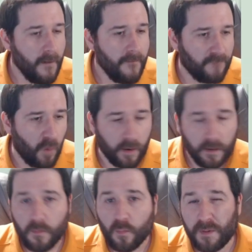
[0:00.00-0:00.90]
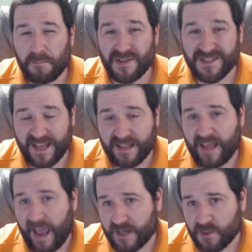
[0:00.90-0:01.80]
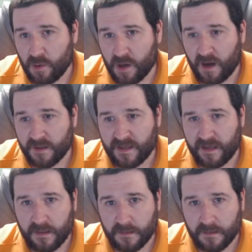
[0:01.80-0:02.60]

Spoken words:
4, we present the actual content.